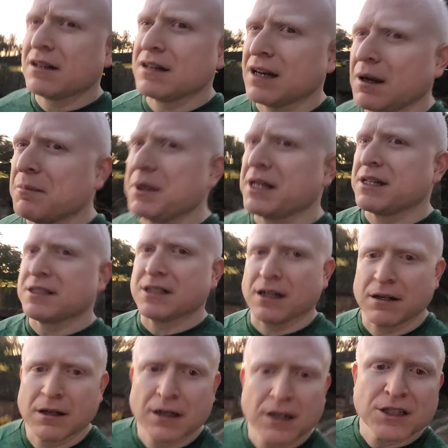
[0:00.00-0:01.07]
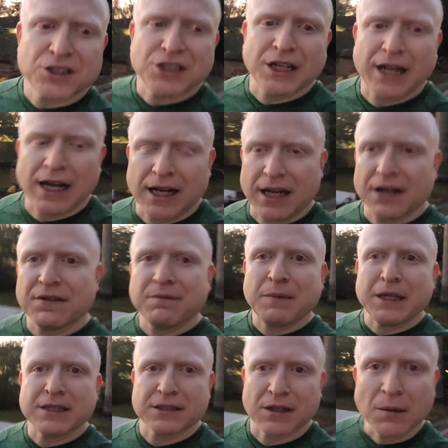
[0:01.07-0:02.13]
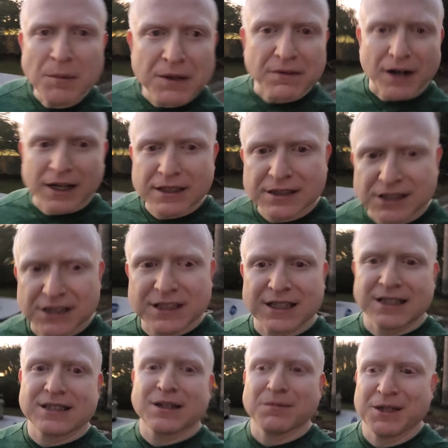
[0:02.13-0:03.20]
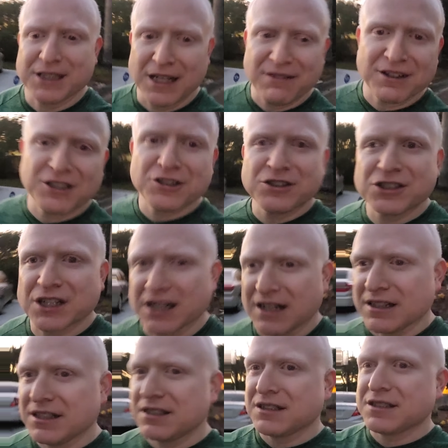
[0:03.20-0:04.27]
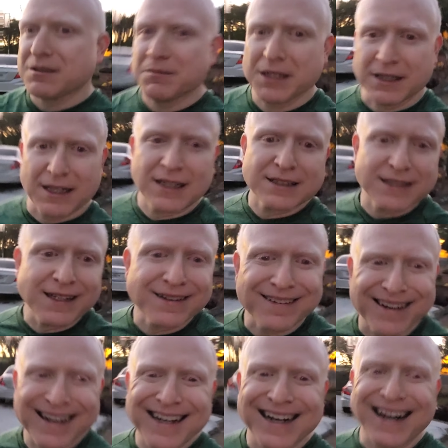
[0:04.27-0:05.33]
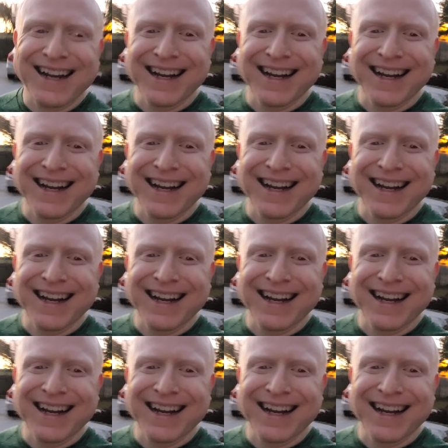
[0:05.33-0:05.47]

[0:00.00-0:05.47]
Not because she can't give me some advice. She's going to tell me, David, you just got to listen to me and that's it, right?